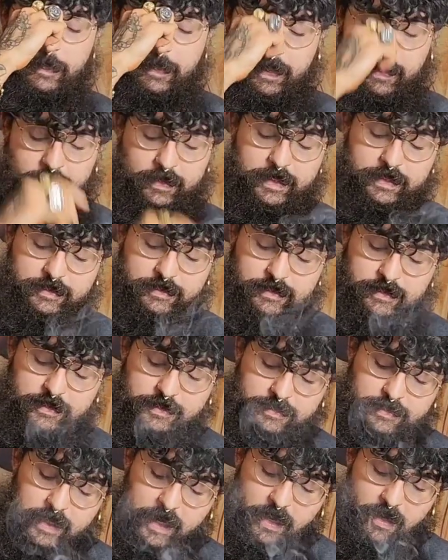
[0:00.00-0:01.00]
And this
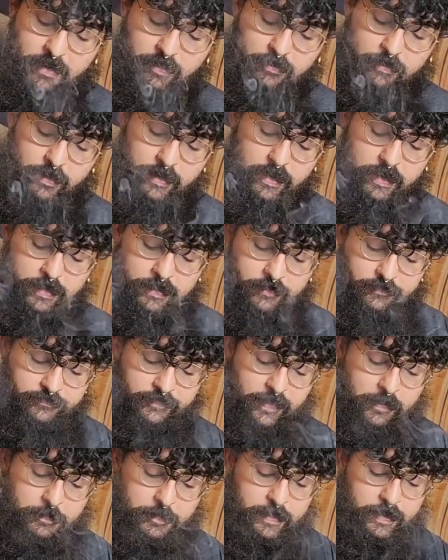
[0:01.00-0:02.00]
is how the
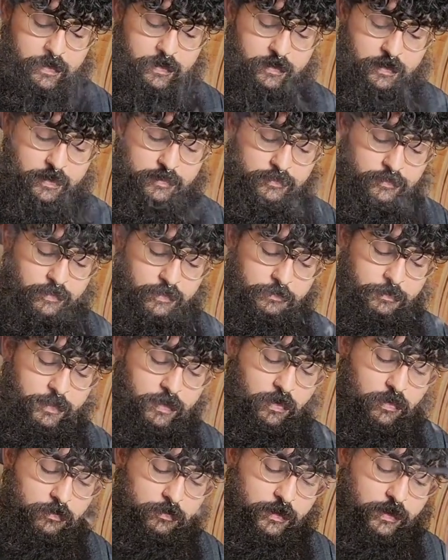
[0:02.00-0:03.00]
feminine is going to
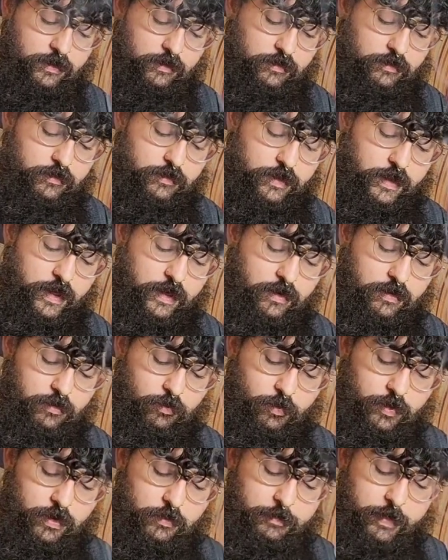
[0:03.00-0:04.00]
be owning their
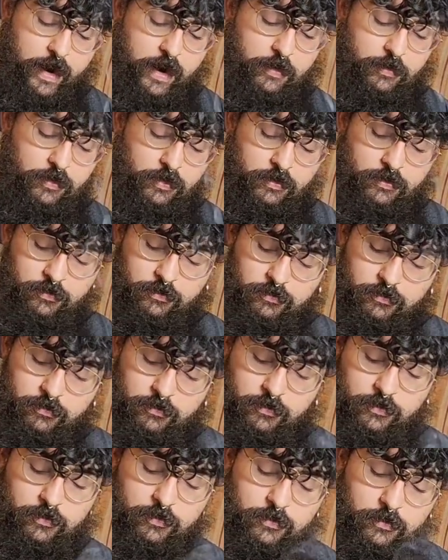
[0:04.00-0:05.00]
willpower
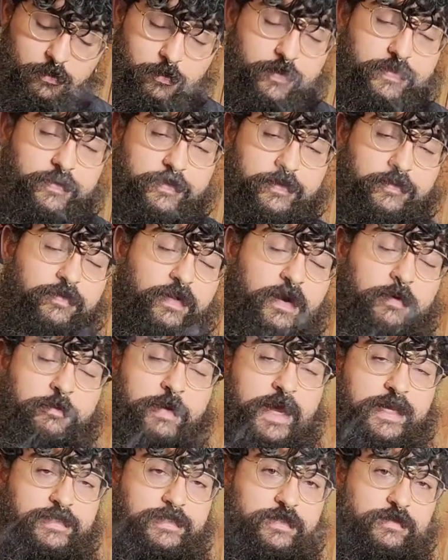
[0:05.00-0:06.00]
with the Divine
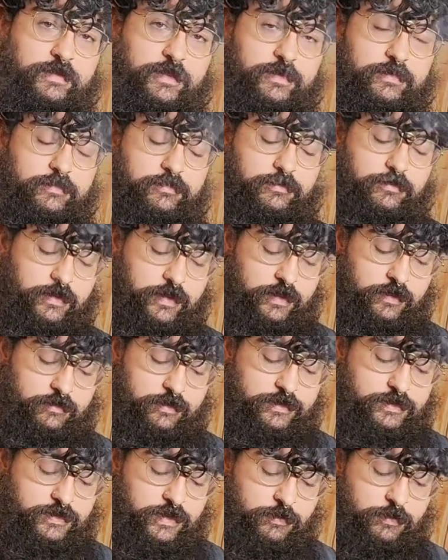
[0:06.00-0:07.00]
Masculine. All
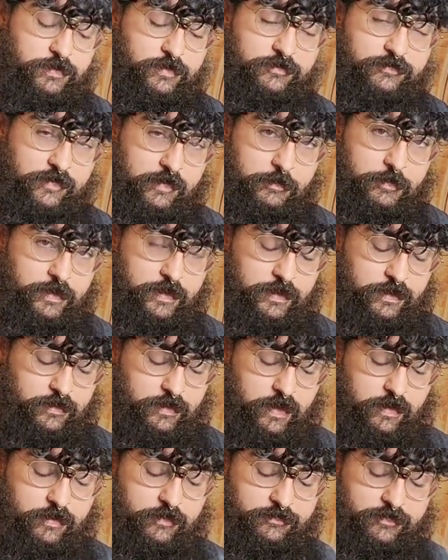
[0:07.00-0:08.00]
right, let's start with the
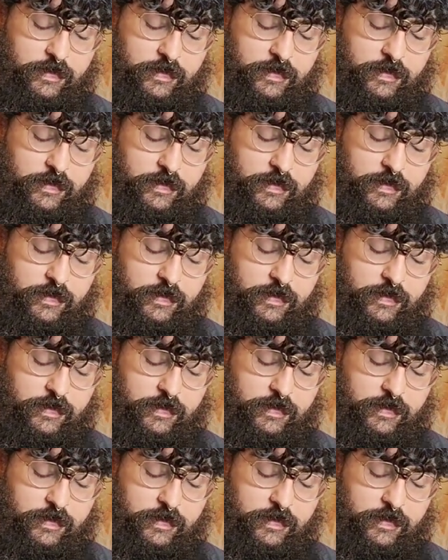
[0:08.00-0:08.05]
feminine. How the